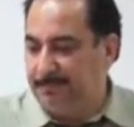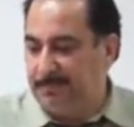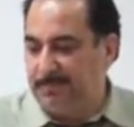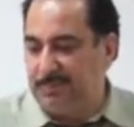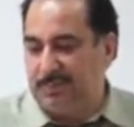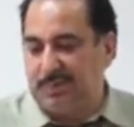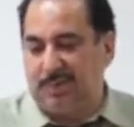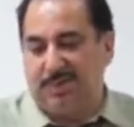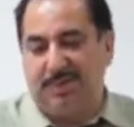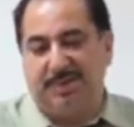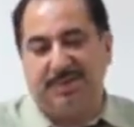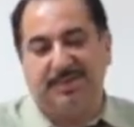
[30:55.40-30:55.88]

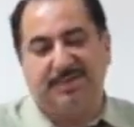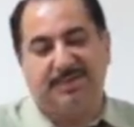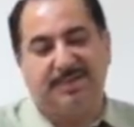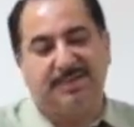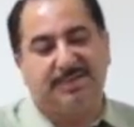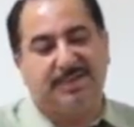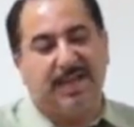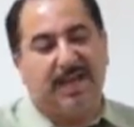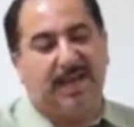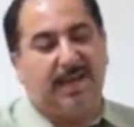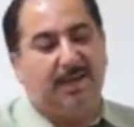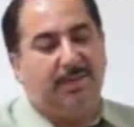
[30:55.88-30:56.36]
So this is the
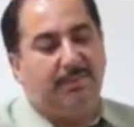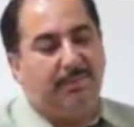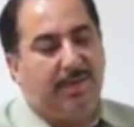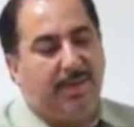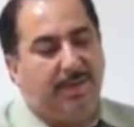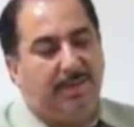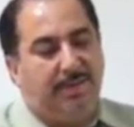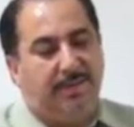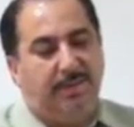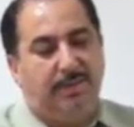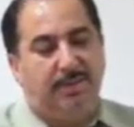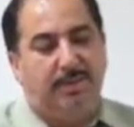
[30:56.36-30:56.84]
second
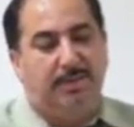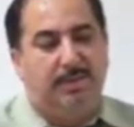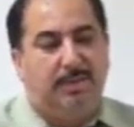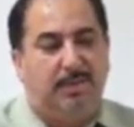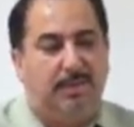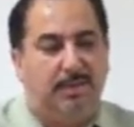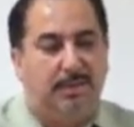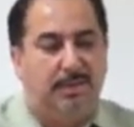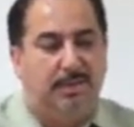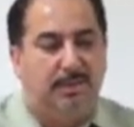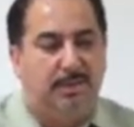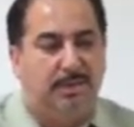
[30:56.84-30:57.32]
way.
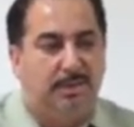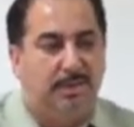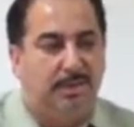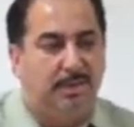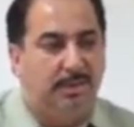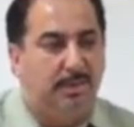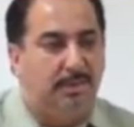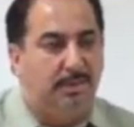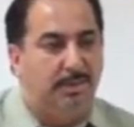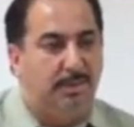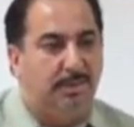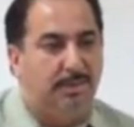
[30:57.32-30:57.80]

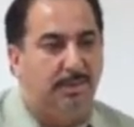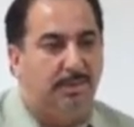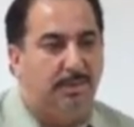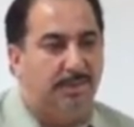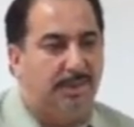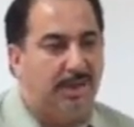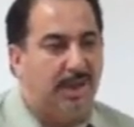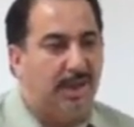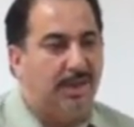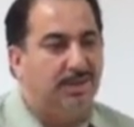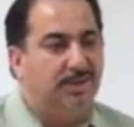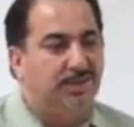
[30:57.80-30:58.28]
You
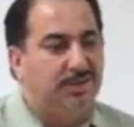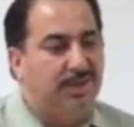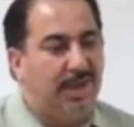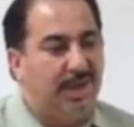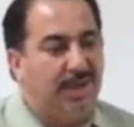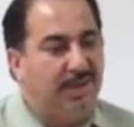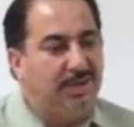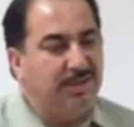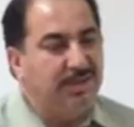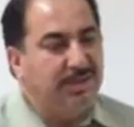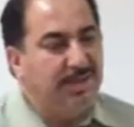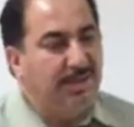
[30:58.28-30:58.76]
can
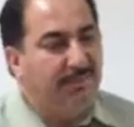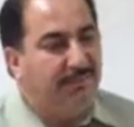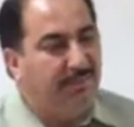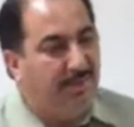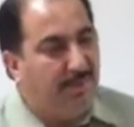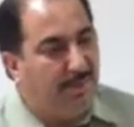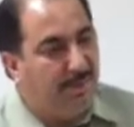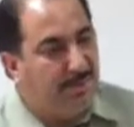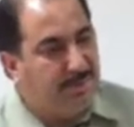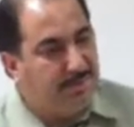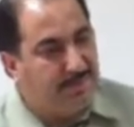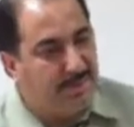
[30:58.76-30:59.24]
change the
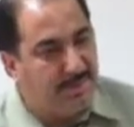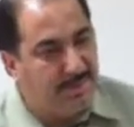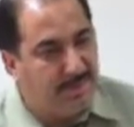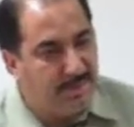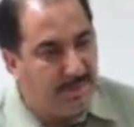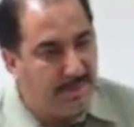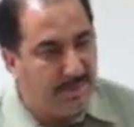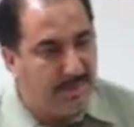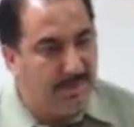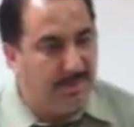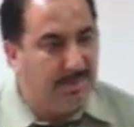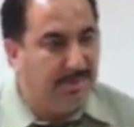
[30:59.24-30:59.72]

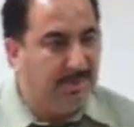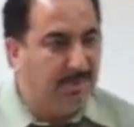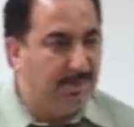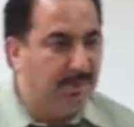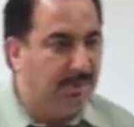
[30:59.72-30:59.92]
velocity